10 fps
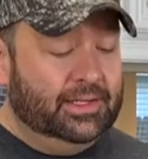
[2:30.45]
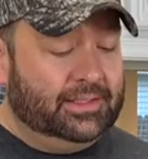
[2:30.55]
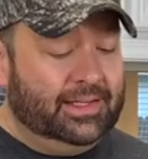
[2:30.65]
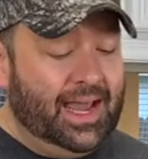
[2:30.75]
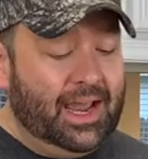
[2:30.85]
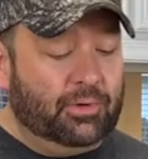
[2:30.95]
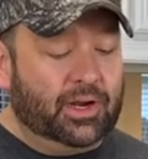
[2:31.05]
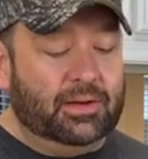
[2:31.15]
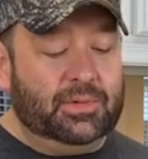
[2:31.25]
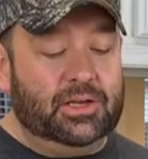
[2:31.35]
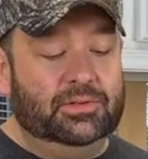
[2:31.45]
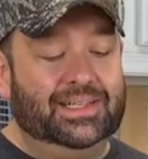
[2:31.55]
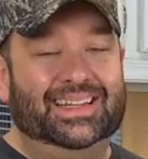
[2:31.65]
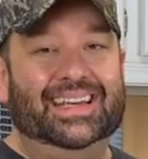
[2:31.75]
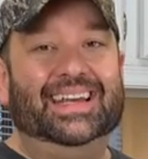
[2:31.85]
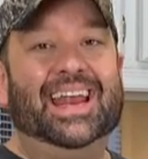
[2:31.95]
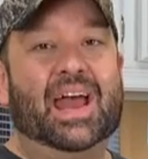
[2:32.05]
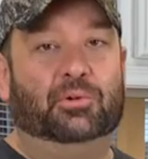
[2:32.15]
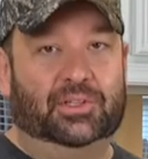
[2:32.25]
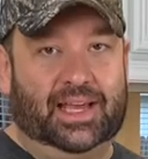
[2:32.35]
Today, we're gonna to be using the
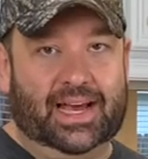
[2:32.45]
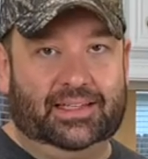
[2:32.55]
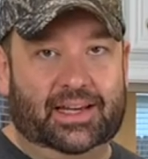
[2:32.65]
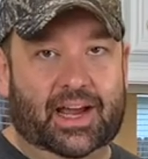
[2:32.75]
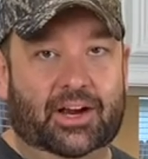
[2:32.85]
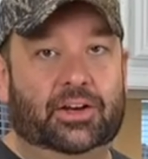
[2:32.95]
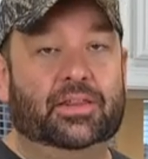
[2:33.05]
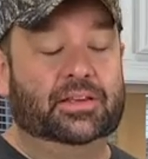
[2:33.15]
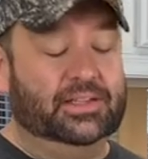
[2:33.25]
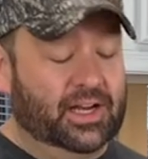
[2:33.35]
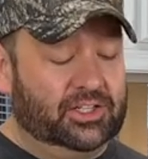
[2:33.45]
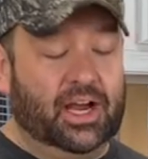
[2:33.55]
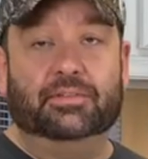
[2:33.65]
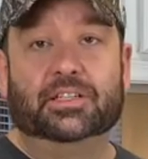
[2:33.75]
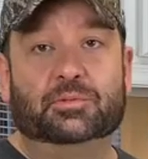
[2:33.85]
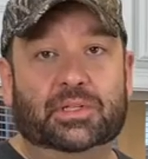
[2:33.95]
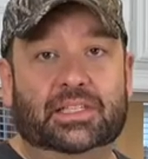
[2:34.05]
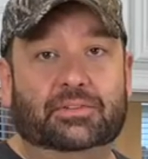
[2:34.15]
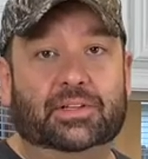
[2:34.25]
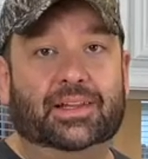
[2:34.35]
enameled cast iron, the Dutch oven
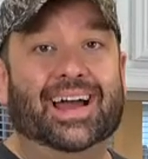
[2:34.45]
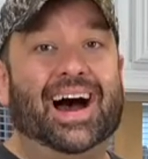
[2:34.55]
specifically.